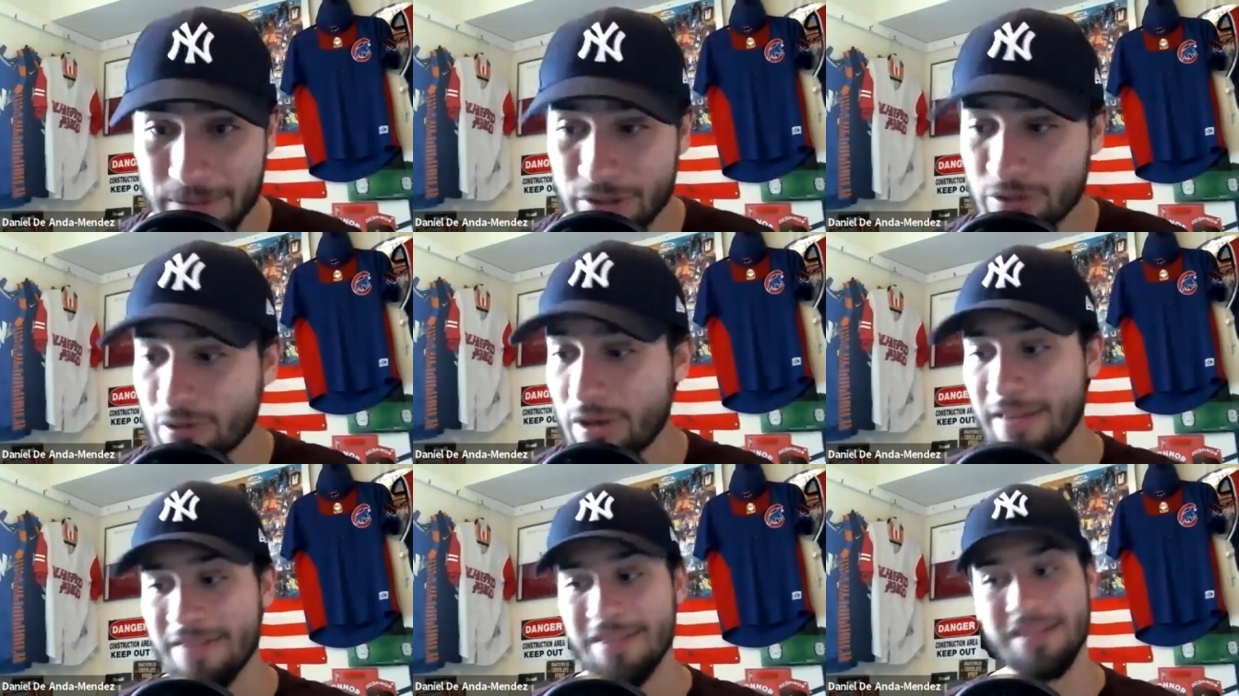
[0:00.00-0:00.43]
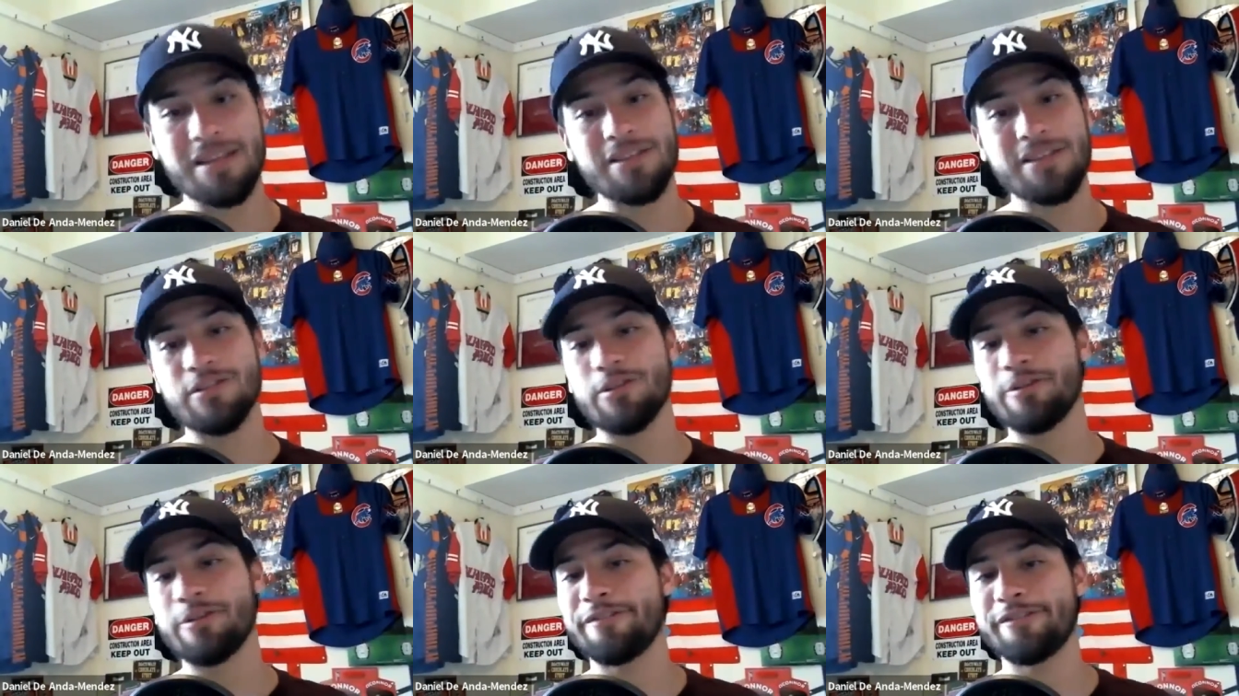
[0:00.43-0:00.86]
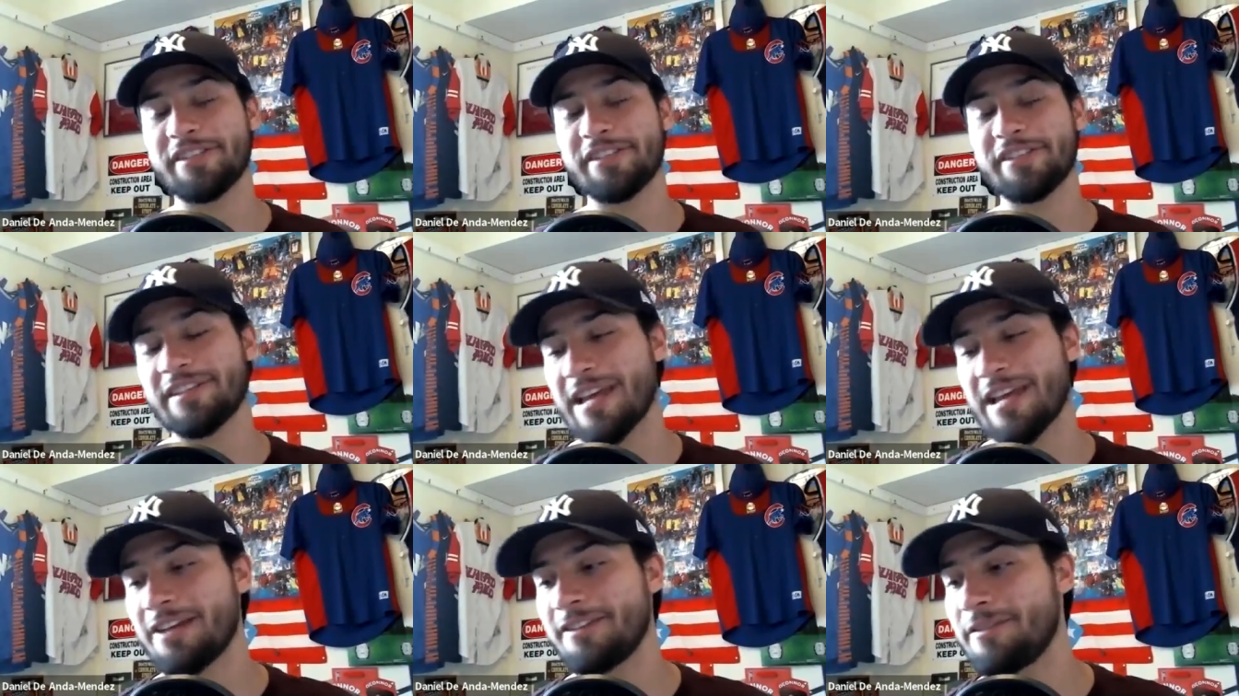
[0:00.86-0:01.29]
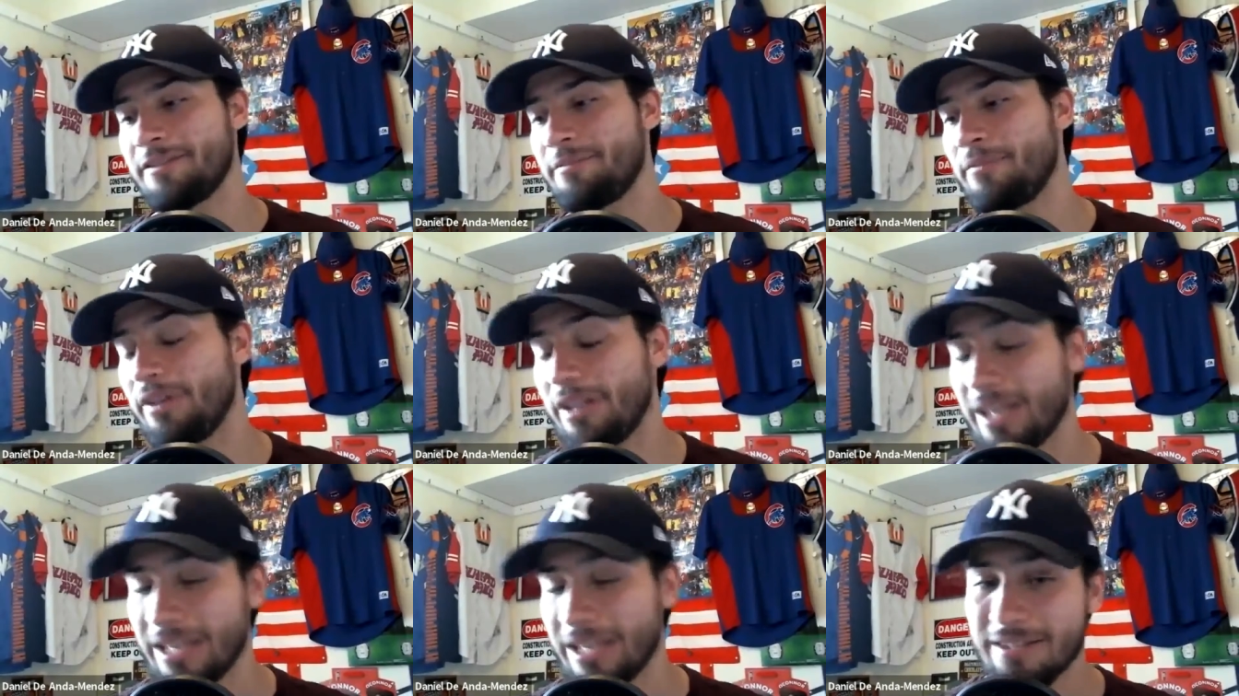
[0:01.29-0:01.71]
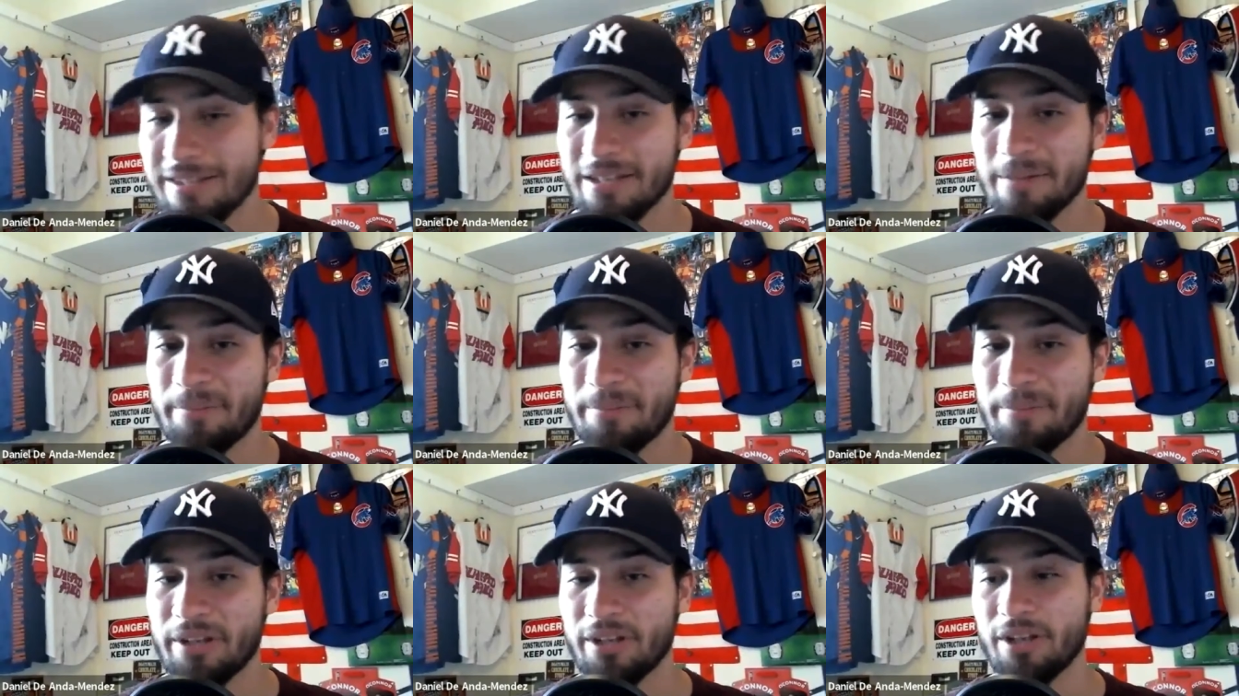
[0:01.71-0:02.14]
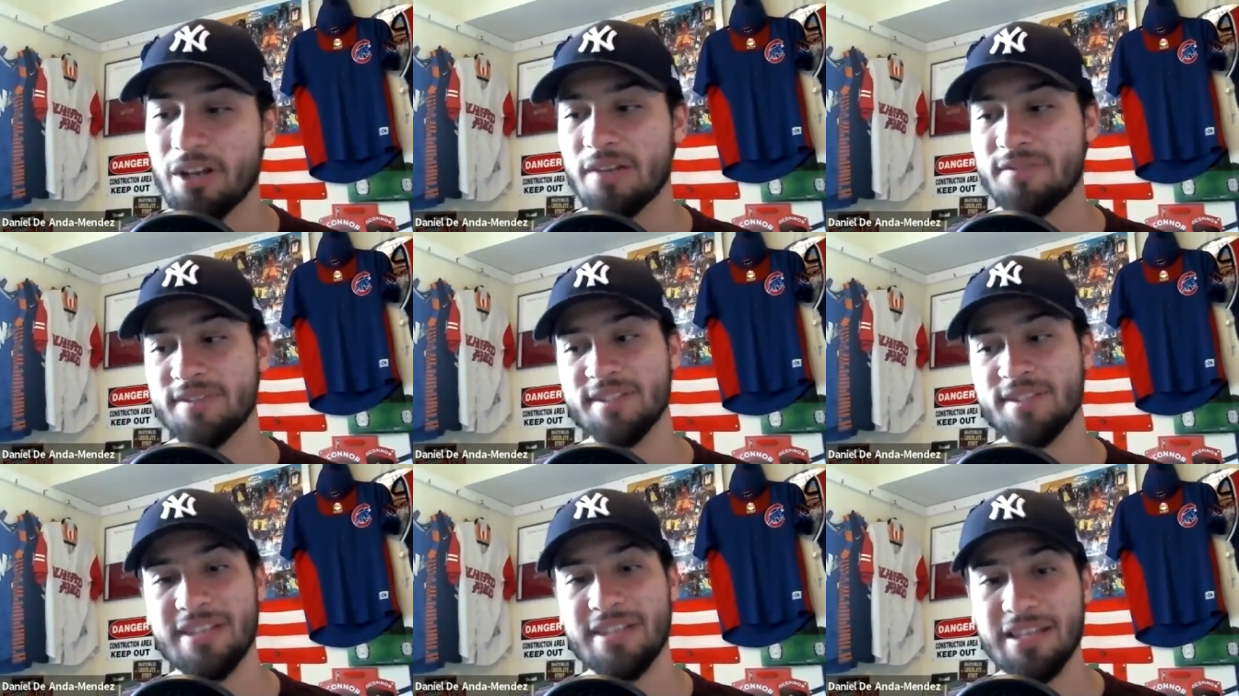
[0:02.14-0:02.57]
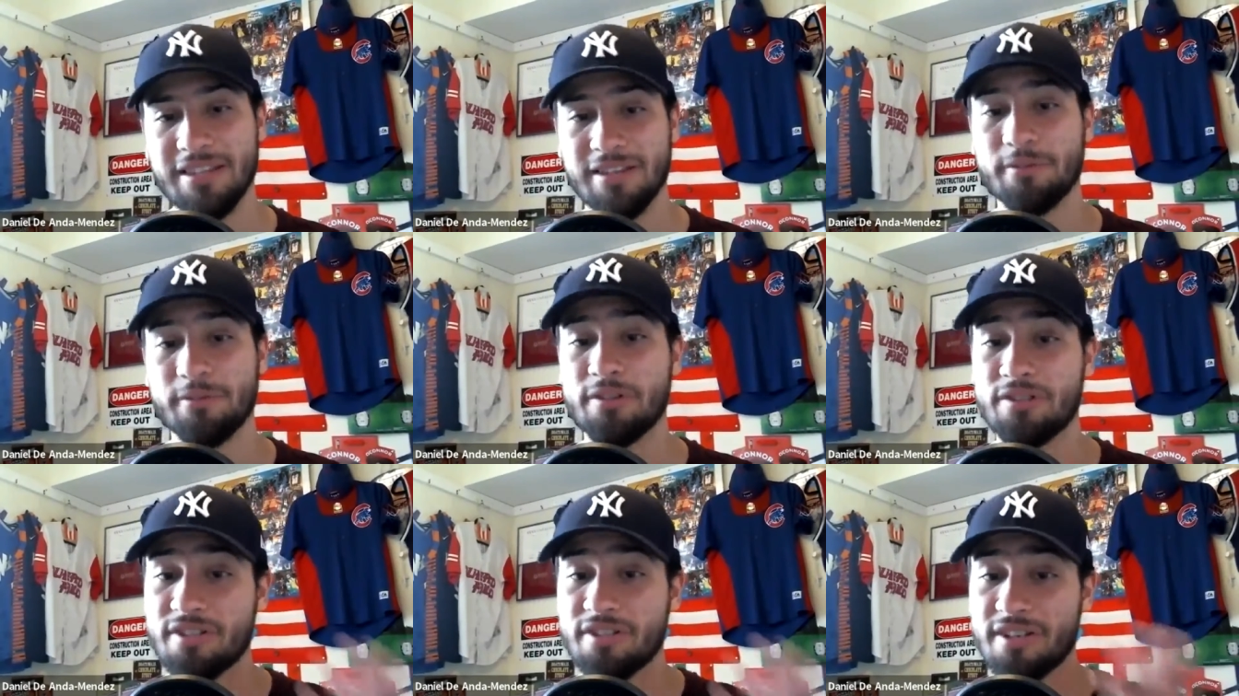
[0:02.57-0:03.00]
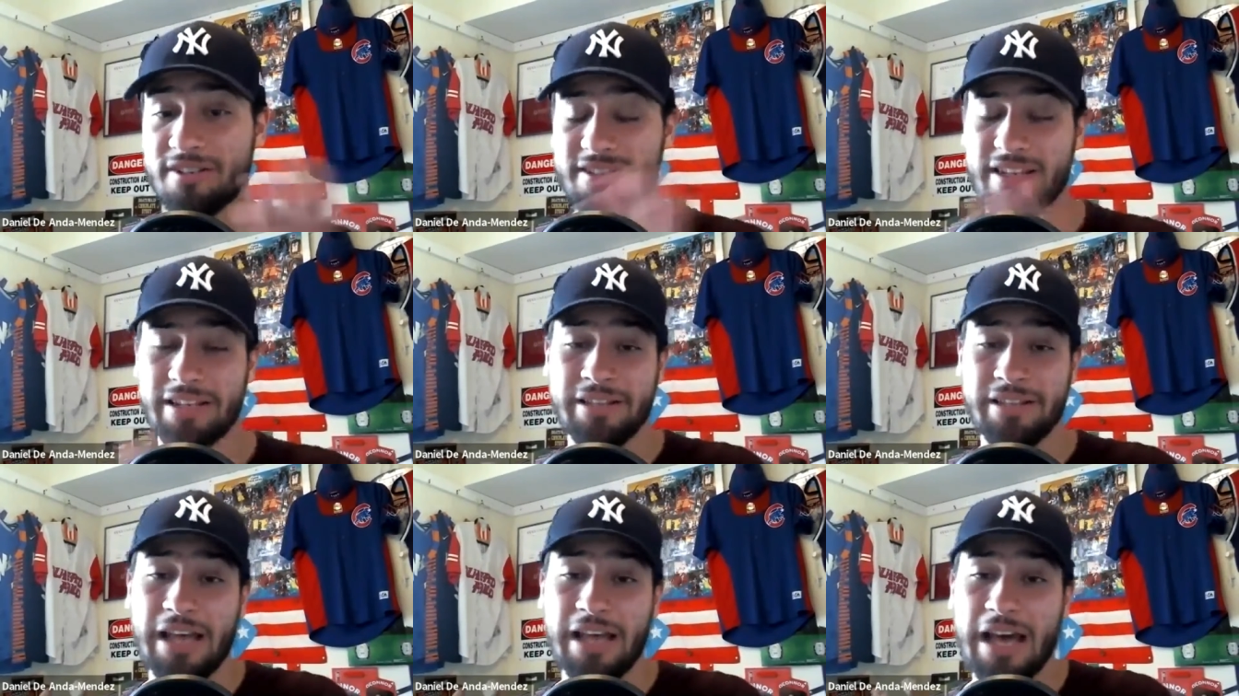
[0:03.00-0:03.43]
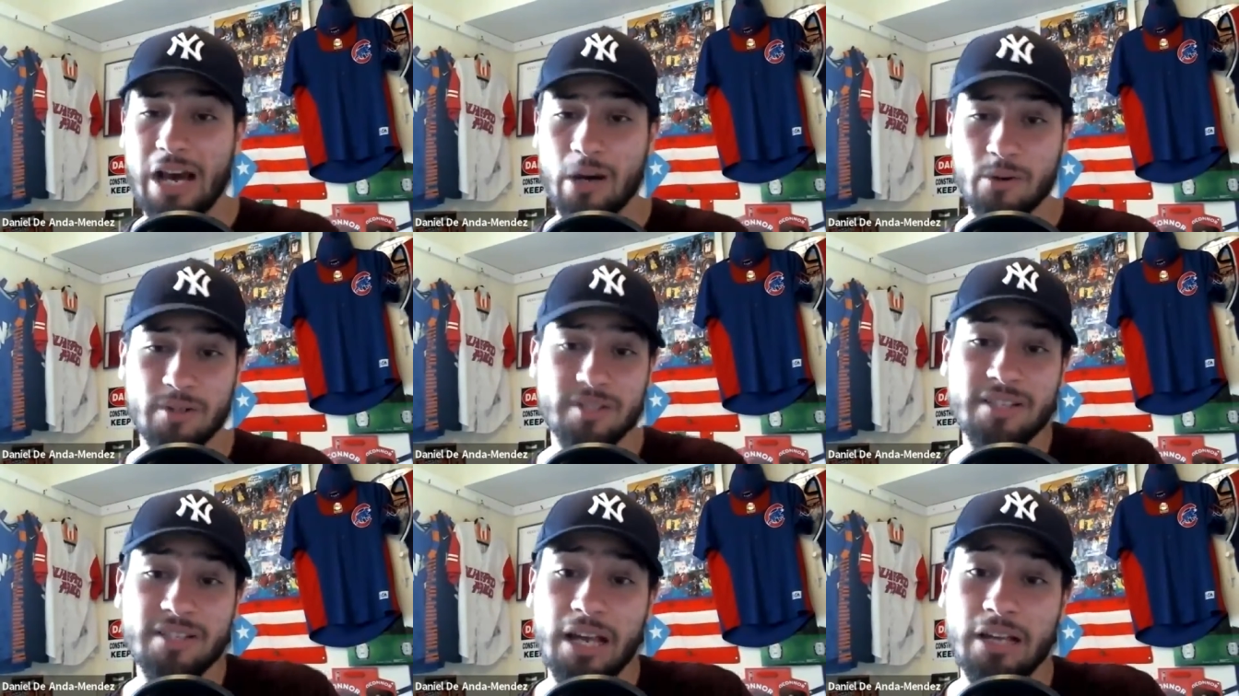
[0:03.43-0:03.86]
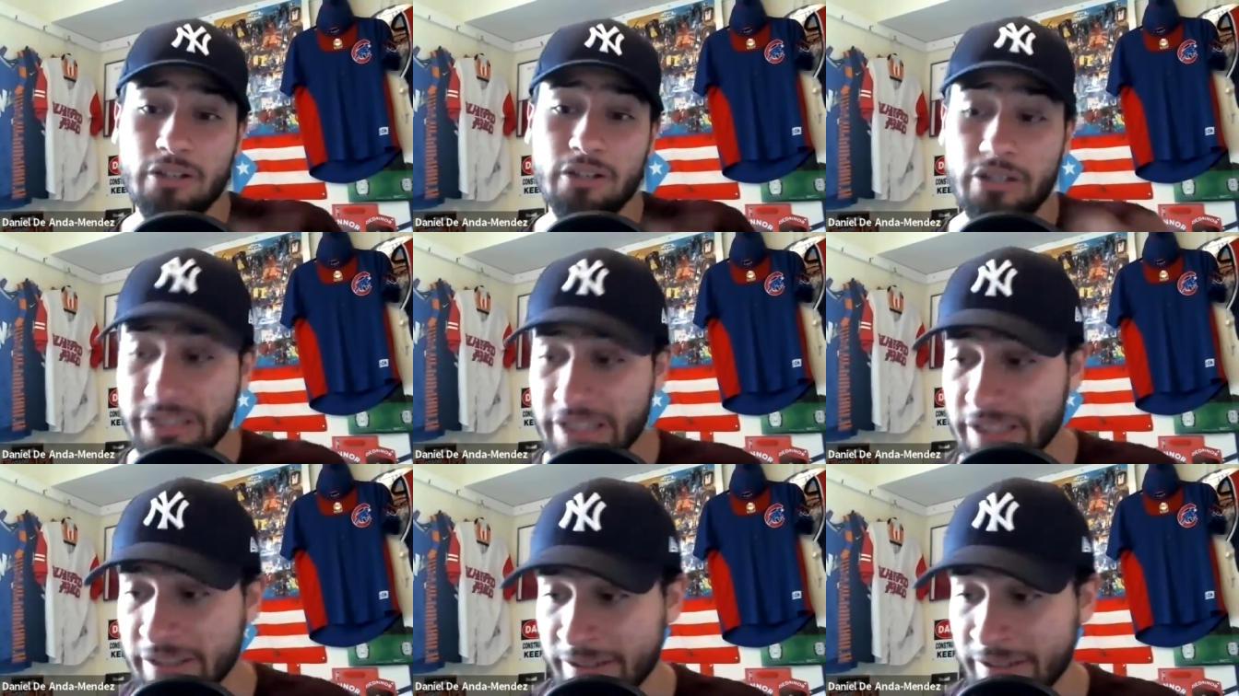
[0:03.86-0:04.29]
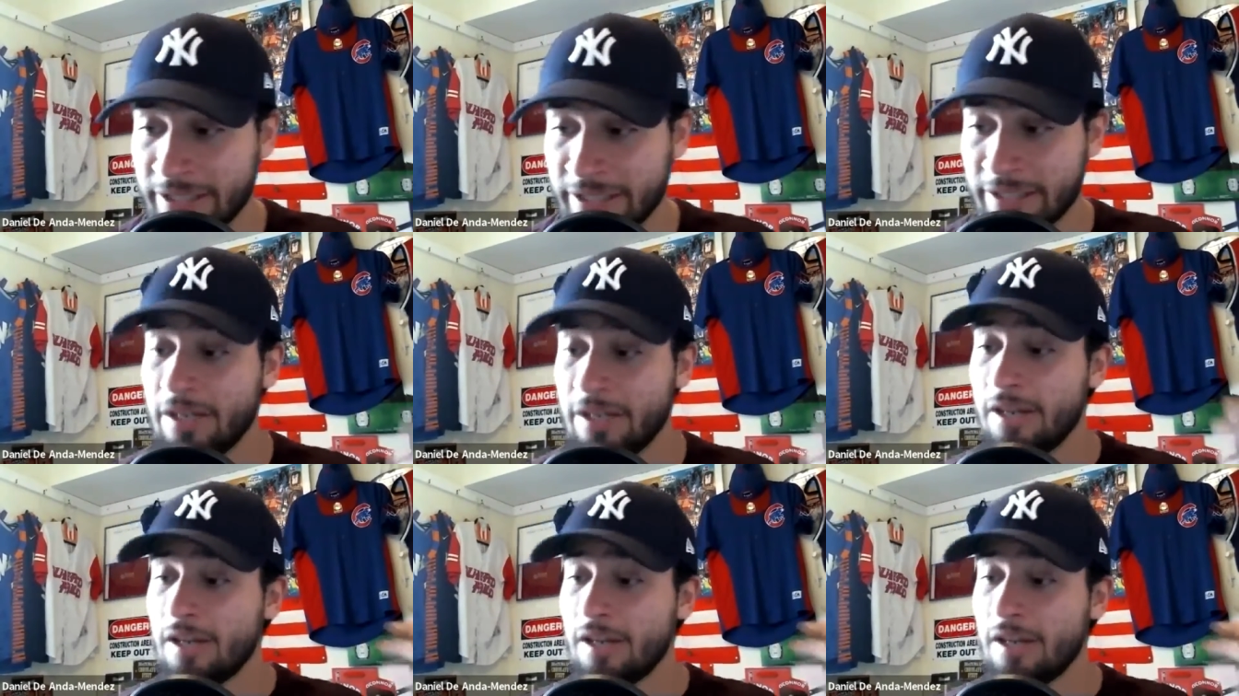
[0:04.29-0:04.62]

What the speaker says: So I didn't know if to count them into the playoffs or say they were just in the outside looking in,